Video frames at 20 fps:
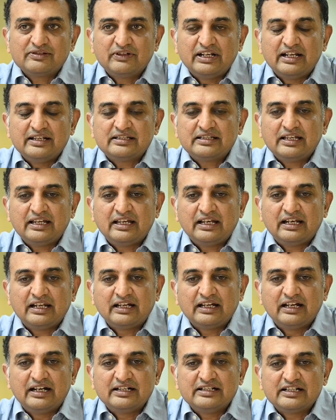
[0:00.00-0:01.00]
When I say
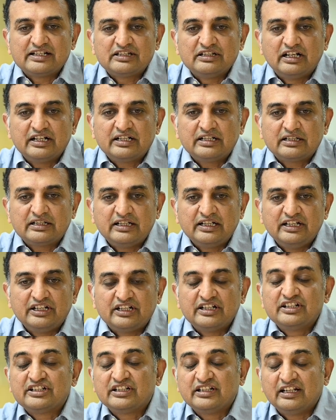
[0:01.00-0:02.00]
laggards, it's not
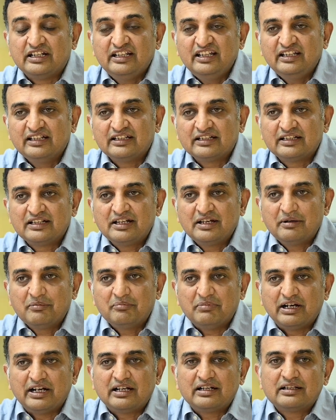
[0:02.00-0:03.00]
intentionally,
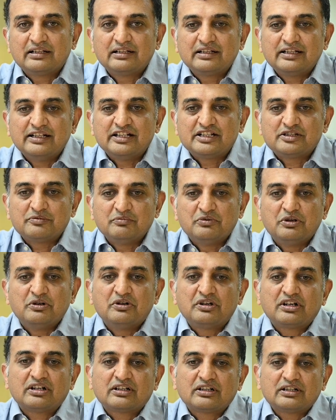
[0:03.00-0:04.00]
but it's
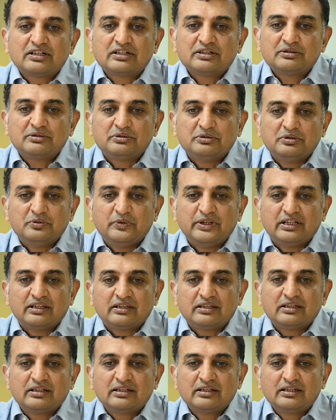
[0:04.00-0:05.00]
more to do with
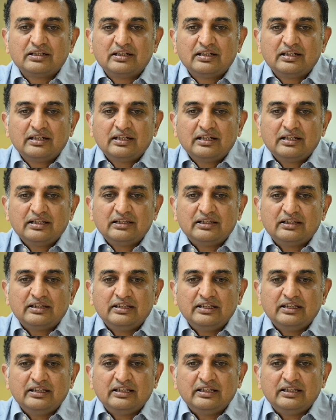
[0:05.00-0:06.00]

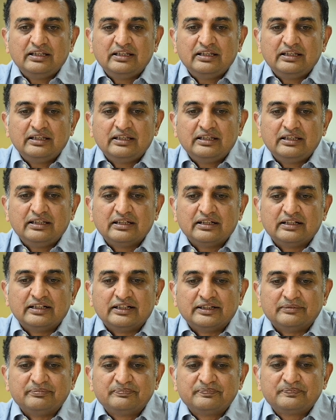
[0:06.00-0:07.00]
the
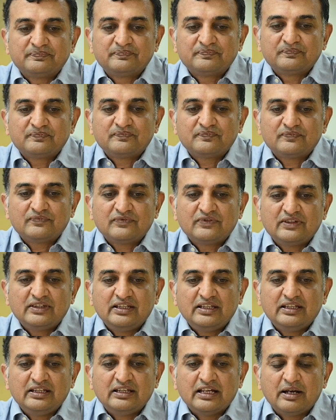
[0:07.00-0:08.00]

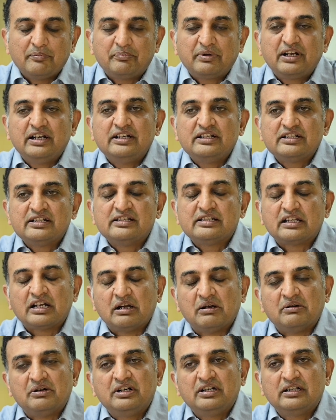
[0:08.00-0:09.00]
apprehensions
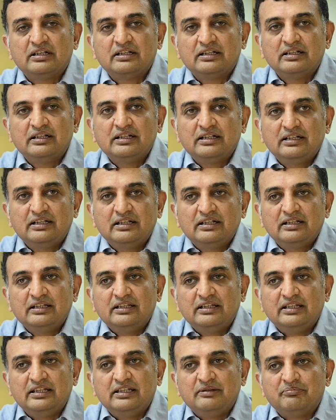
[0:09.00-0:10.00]
around
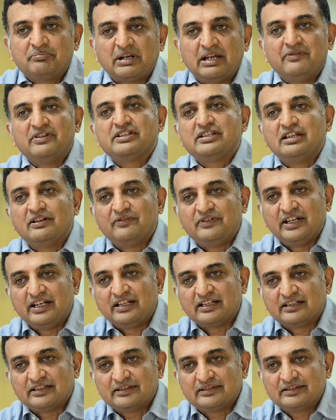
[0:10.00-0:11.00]
the privacy of
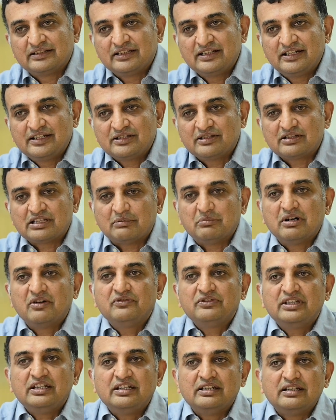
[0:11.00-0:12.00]
data. So some
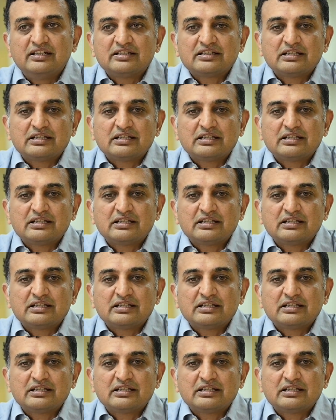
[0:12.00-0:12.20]
of the